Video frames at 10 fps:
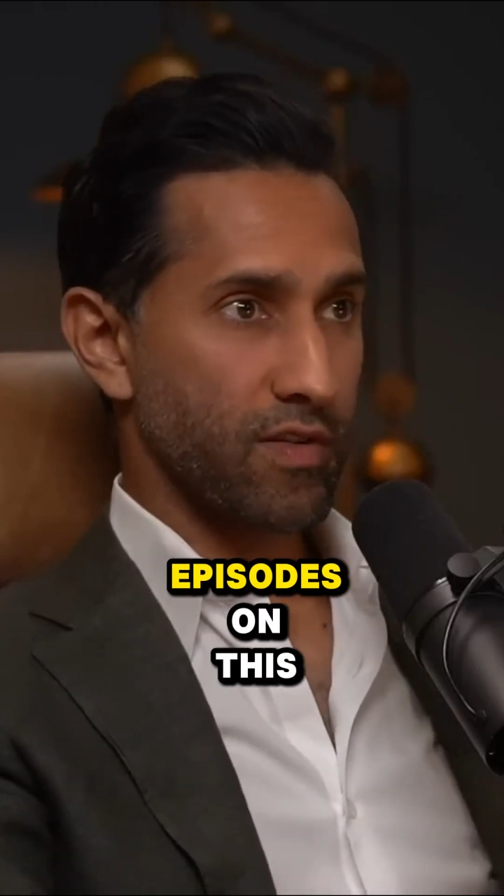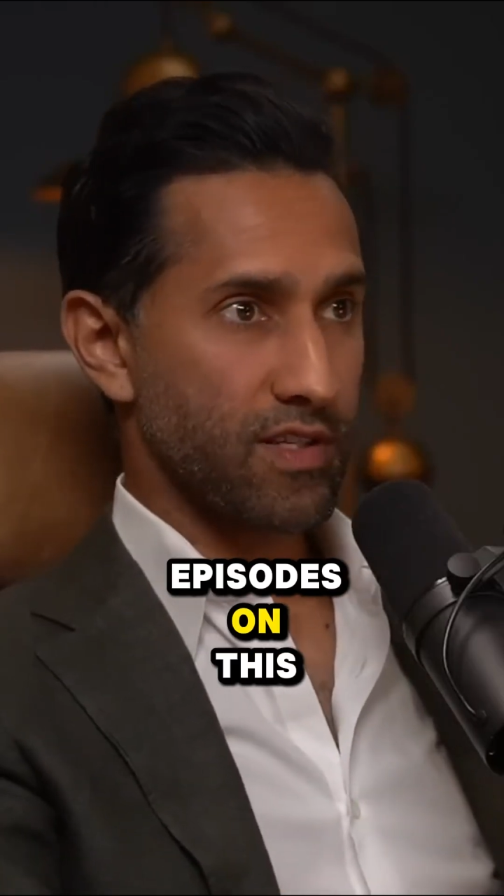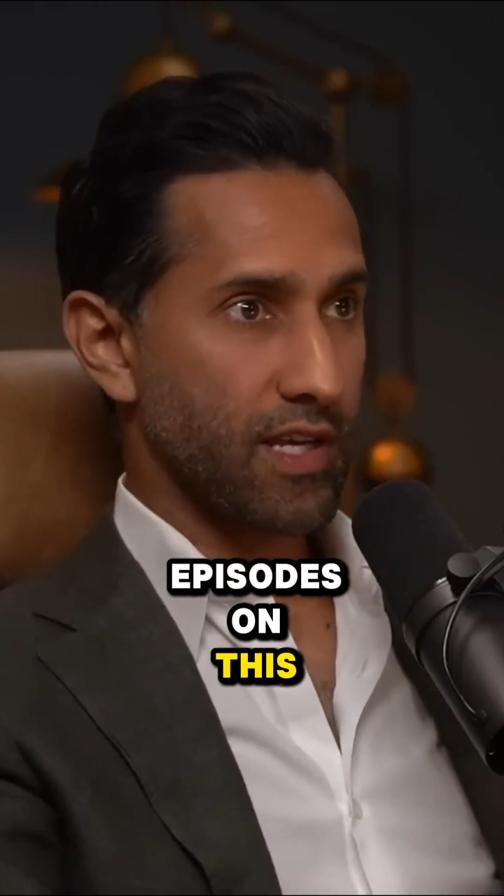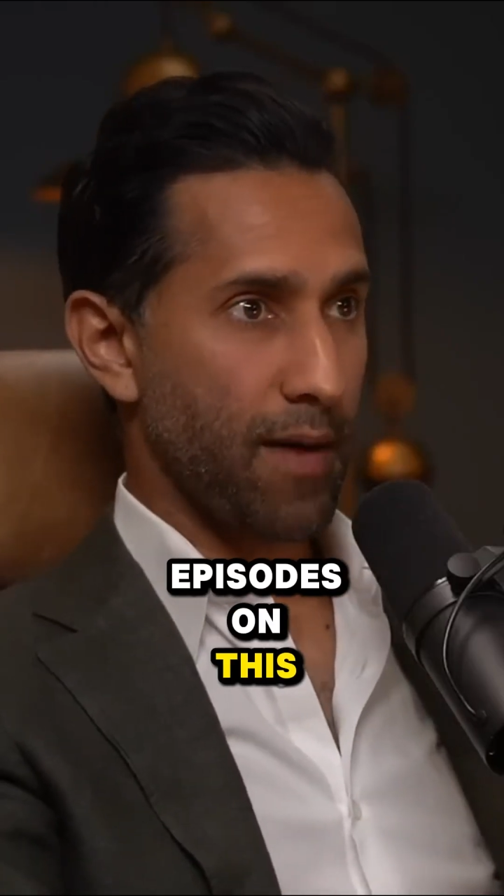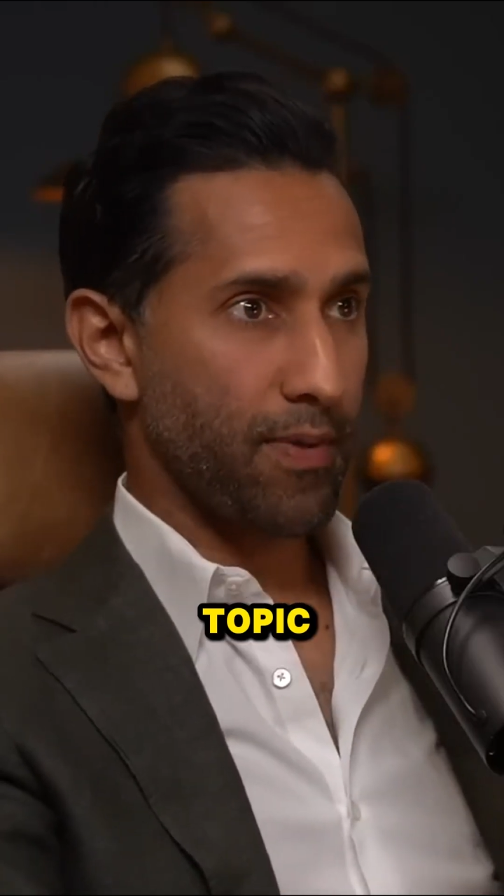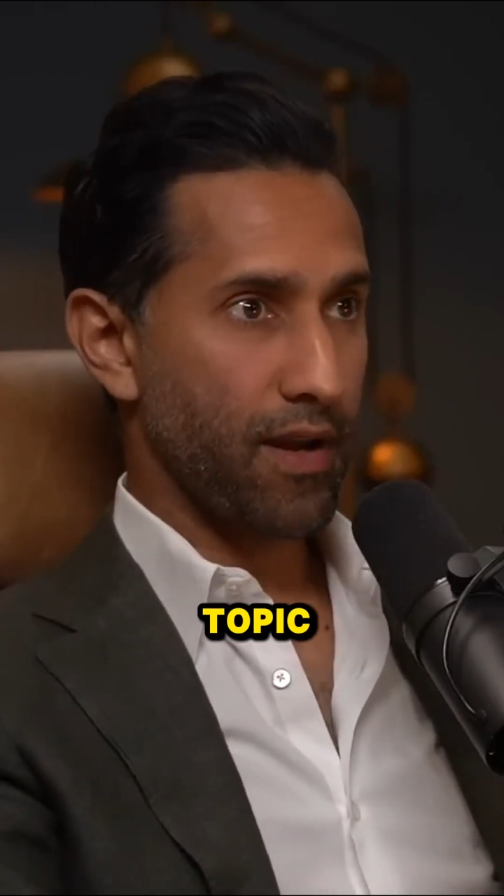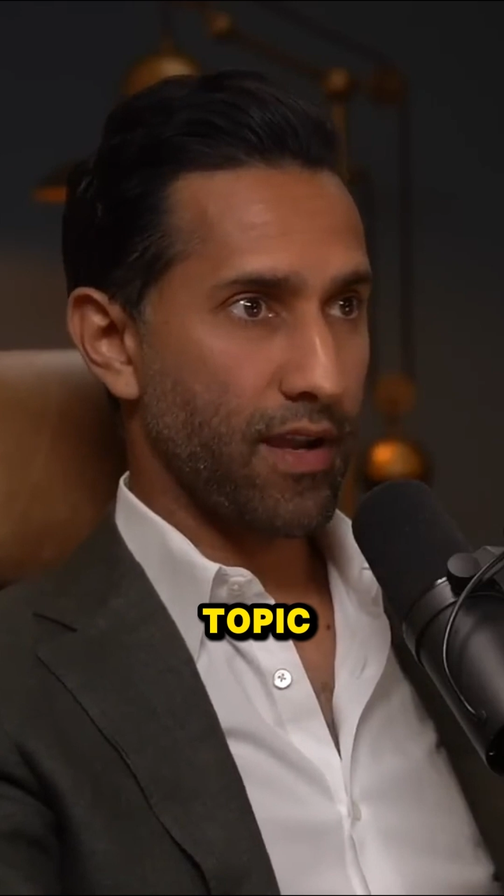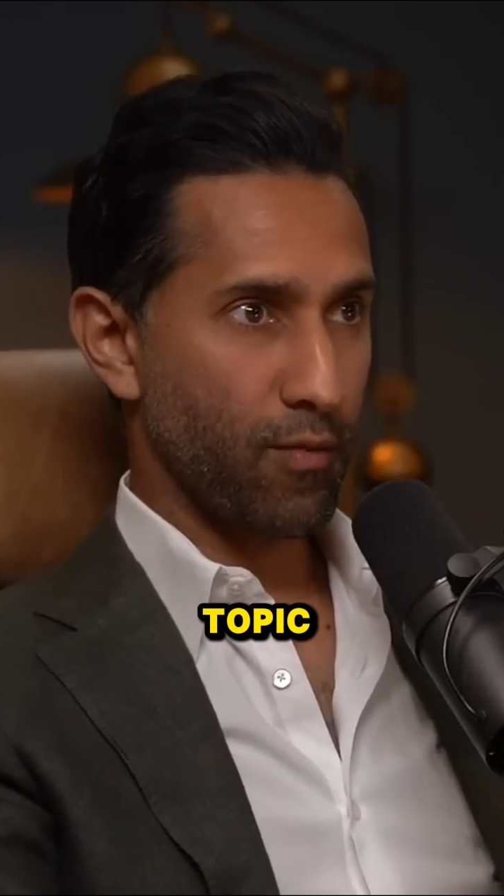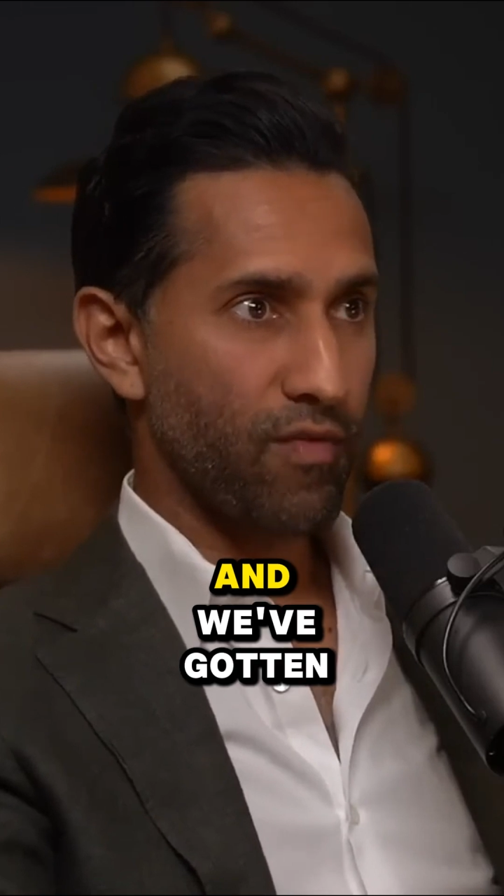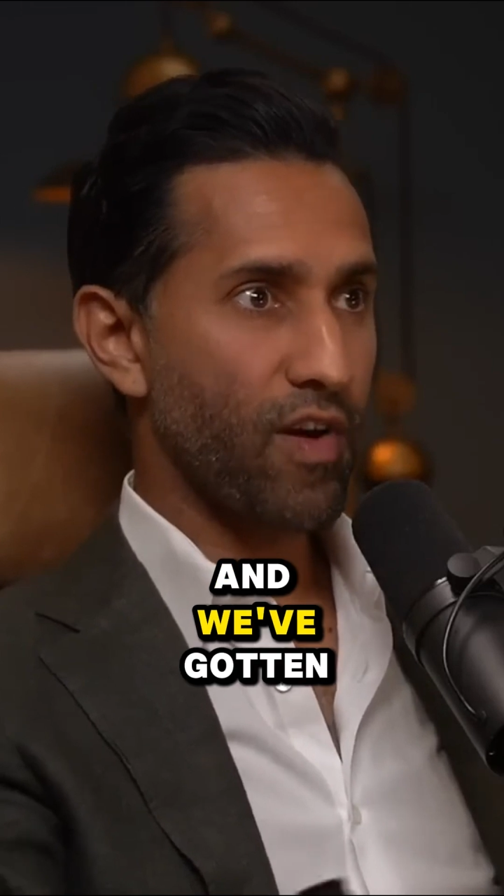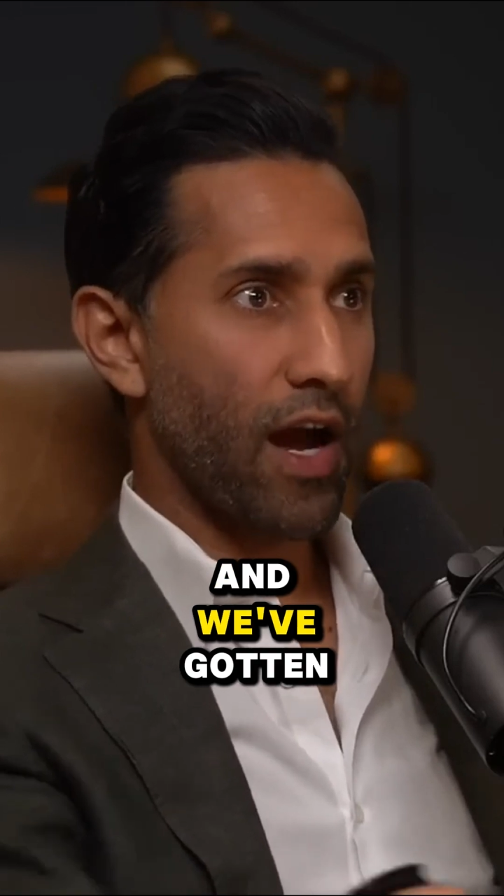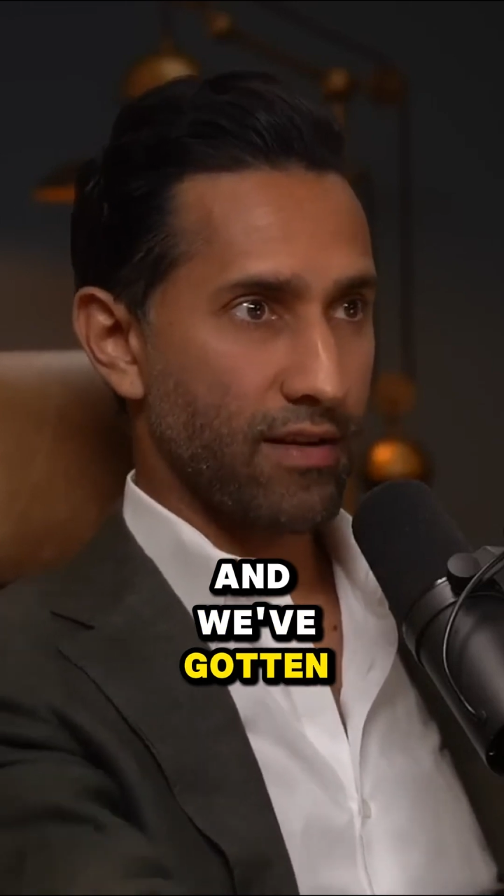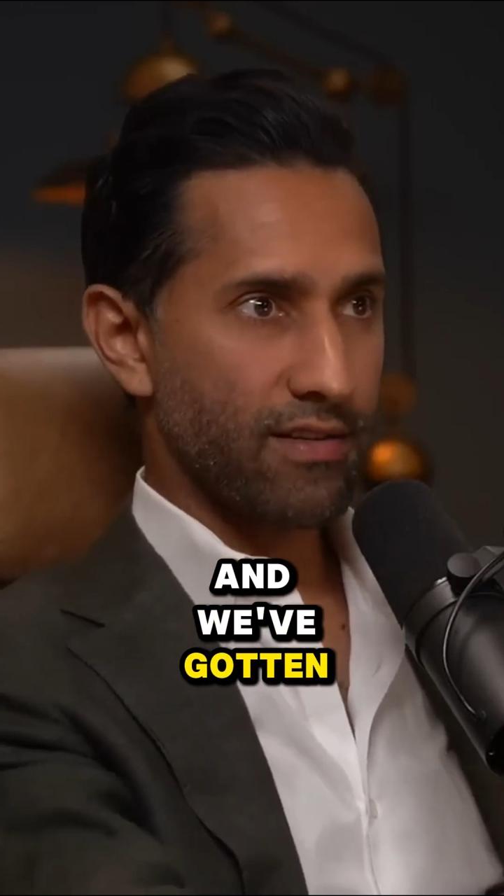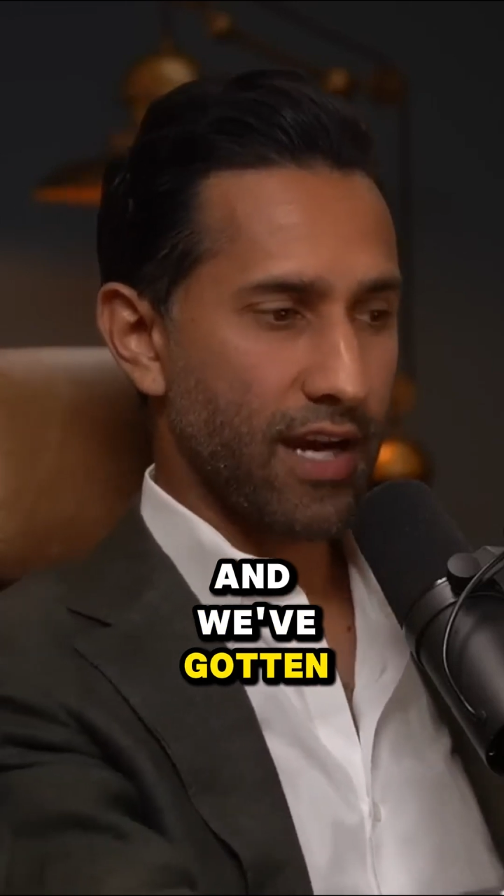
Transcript: on this topic and we've gotten